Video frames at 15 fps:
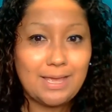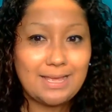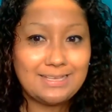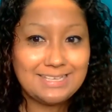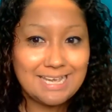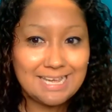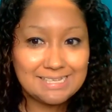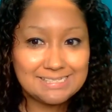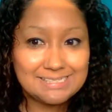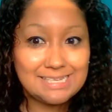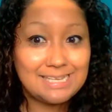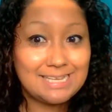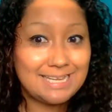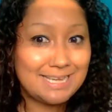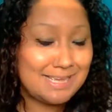And yes,
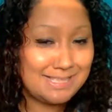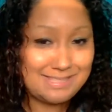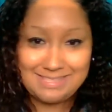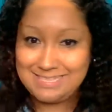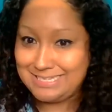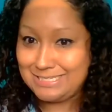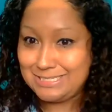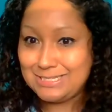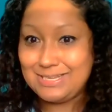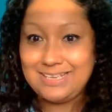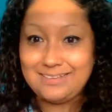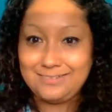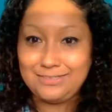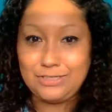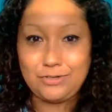this,
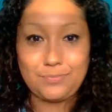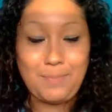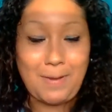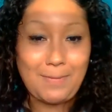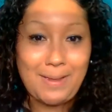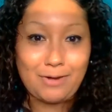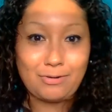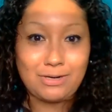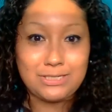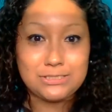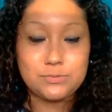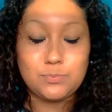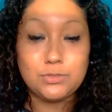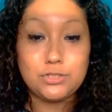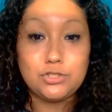you know, my background
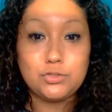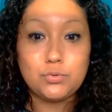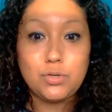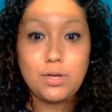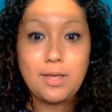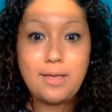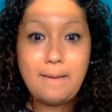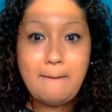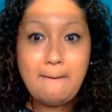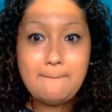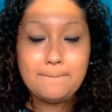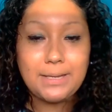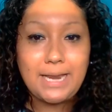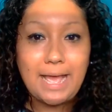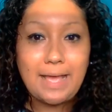is blue,
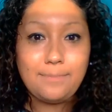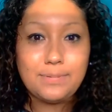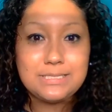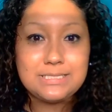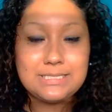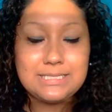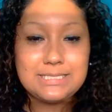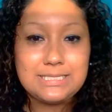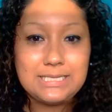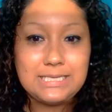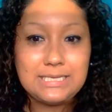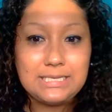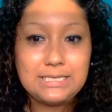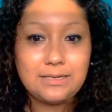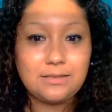but I've been
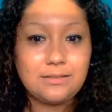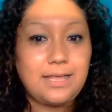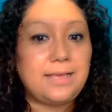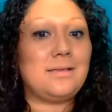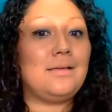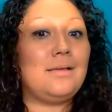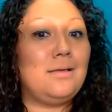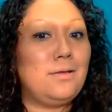seeing like,